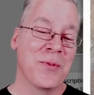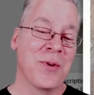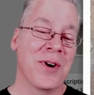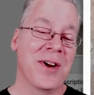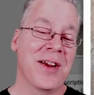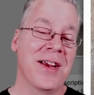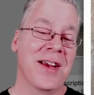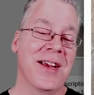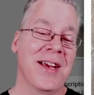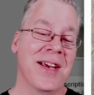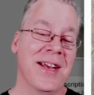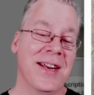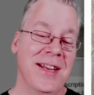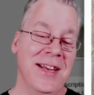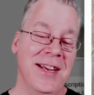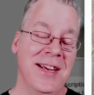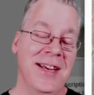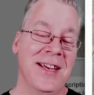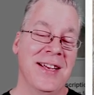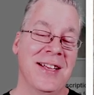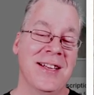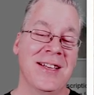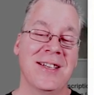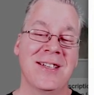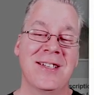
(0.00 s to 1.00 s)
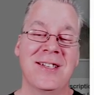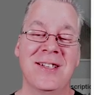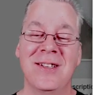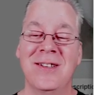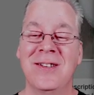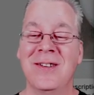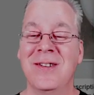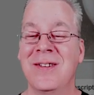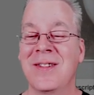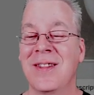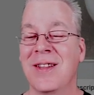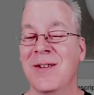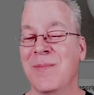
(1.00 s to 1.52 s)
working it
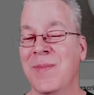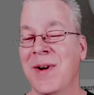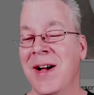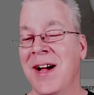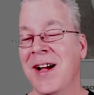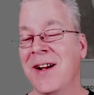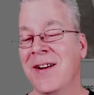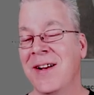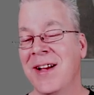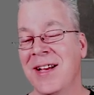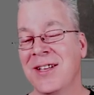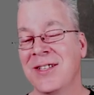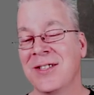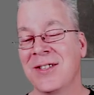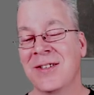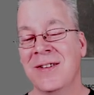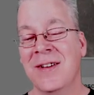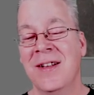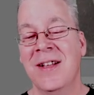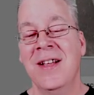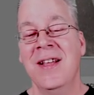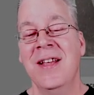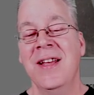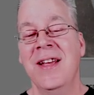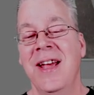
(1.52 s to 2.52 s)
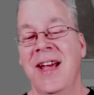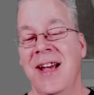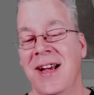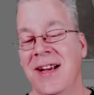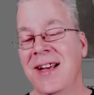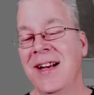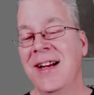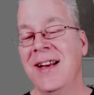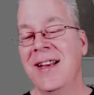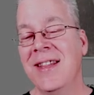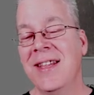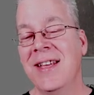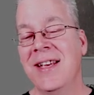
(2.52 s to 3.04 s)
into the Biohazard. And
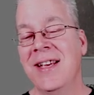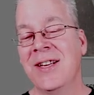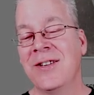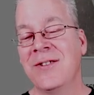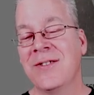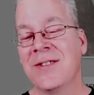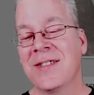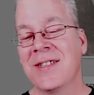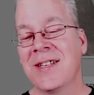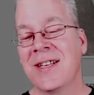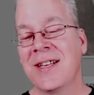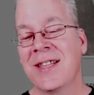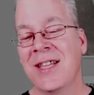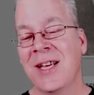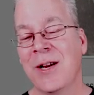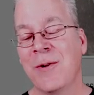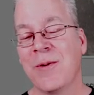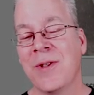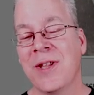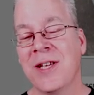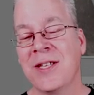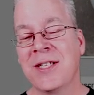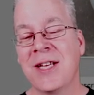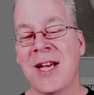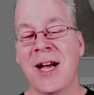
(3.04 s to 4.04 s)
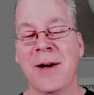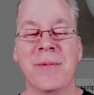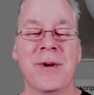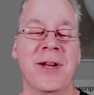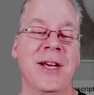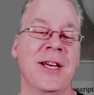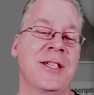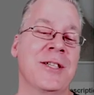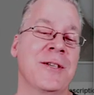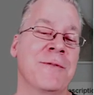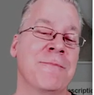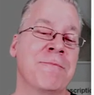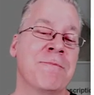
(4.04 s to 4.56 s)
kind of the interesting thing with this
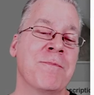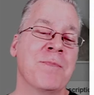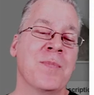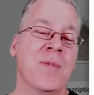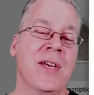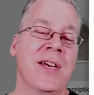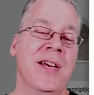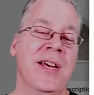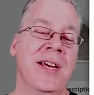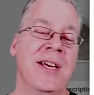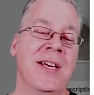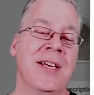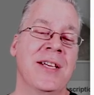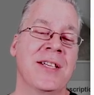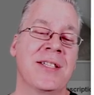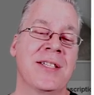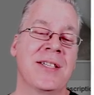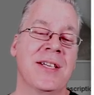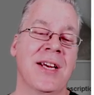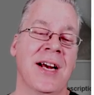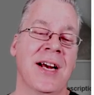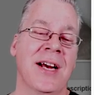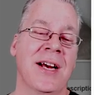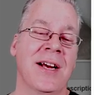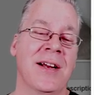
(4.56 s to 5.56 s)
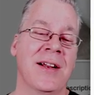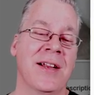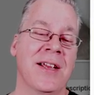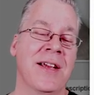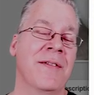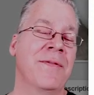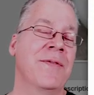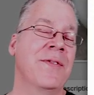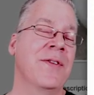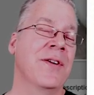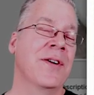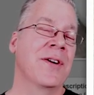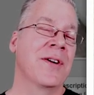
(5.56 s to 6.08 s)
combination is
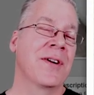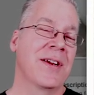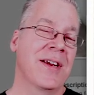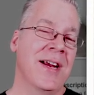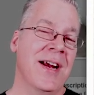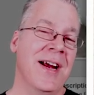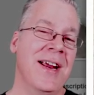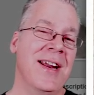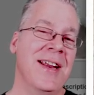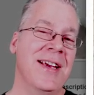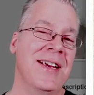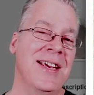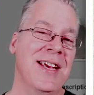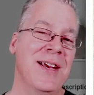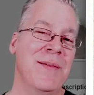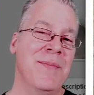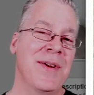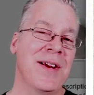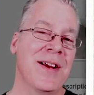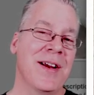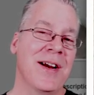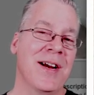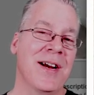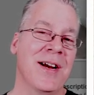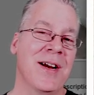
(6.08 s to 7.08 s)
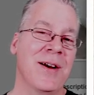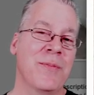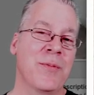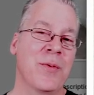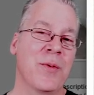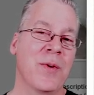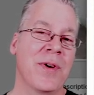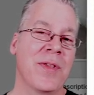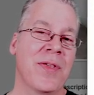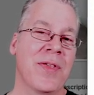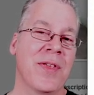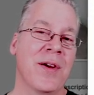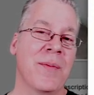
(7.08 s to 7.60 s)
if you're kind of keeping up
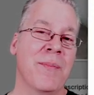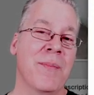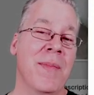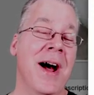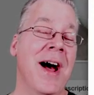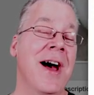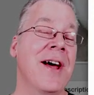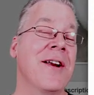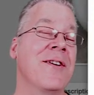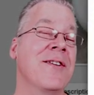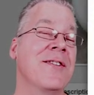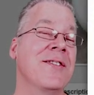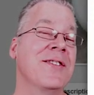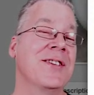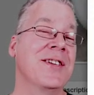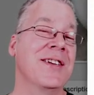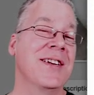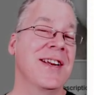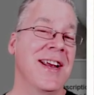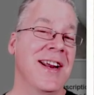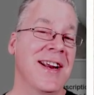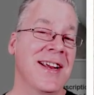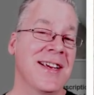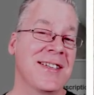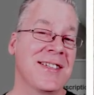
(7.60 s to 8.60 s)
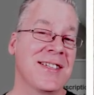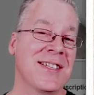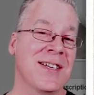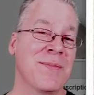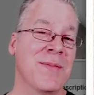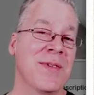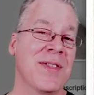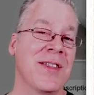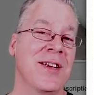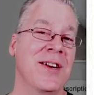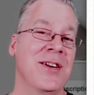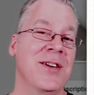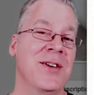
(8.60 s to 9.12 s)
with the modern genetics,
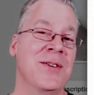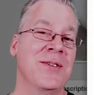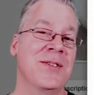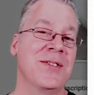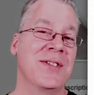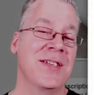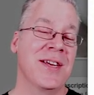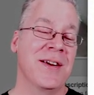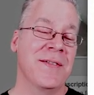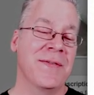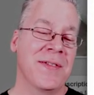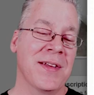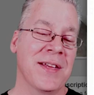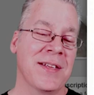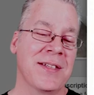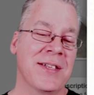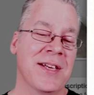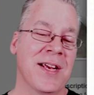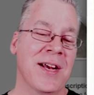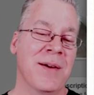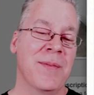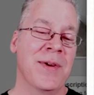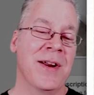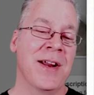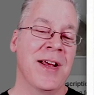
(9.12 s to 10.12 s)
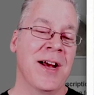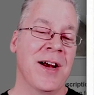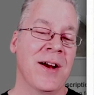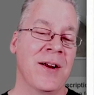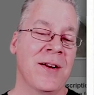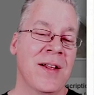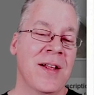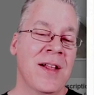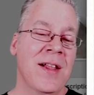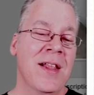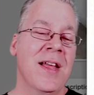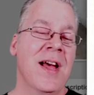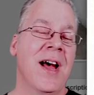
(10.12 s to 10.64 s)
some of the new stuff that's coming
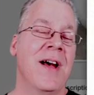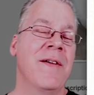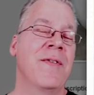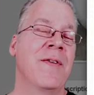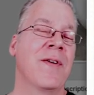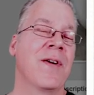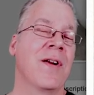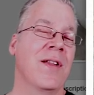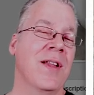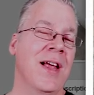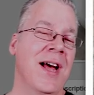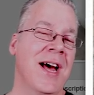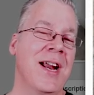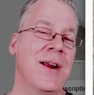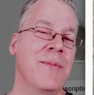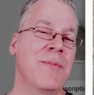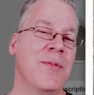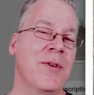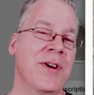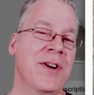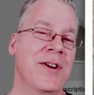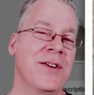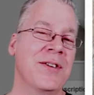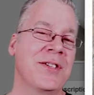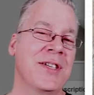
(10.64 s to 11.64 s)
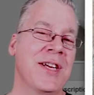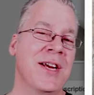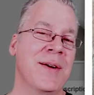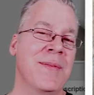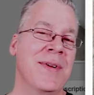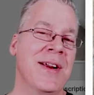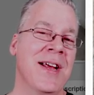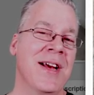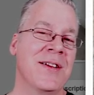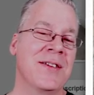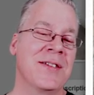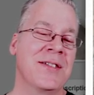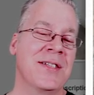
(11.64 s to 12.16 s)
out. I've heard a lot of breeders
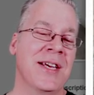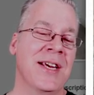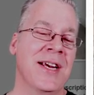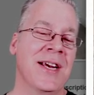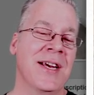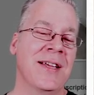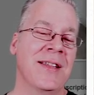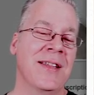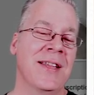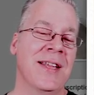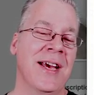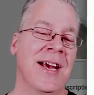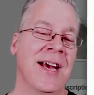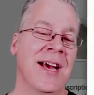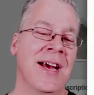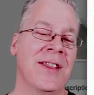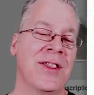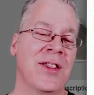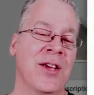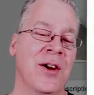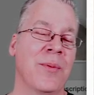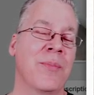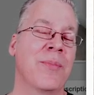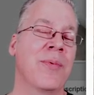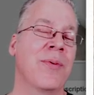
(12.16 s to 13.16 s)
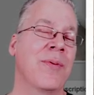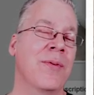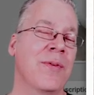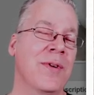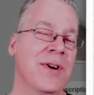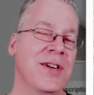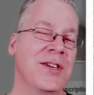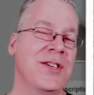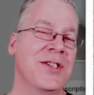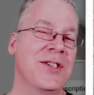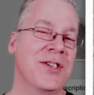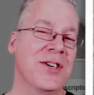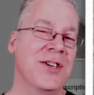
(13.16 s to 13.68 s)
coming out saying that they're
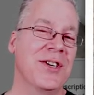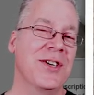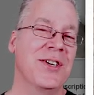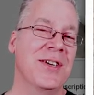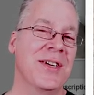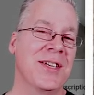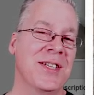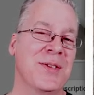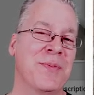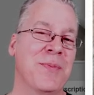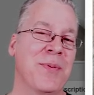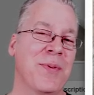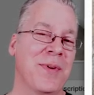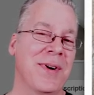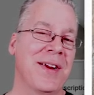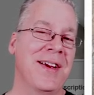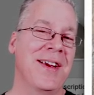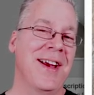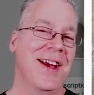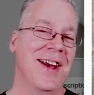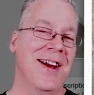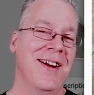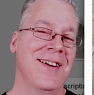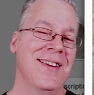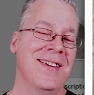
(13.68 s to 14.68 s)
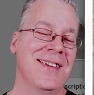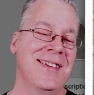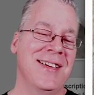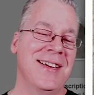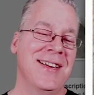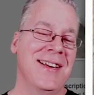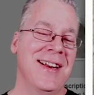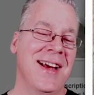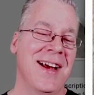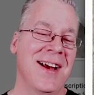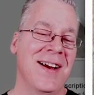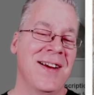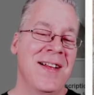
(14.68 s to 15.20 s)
pretty sure, it's pretty
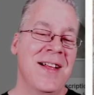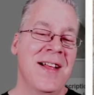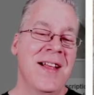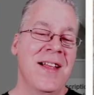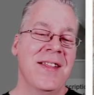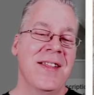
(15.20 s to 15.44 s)
guaranteed now,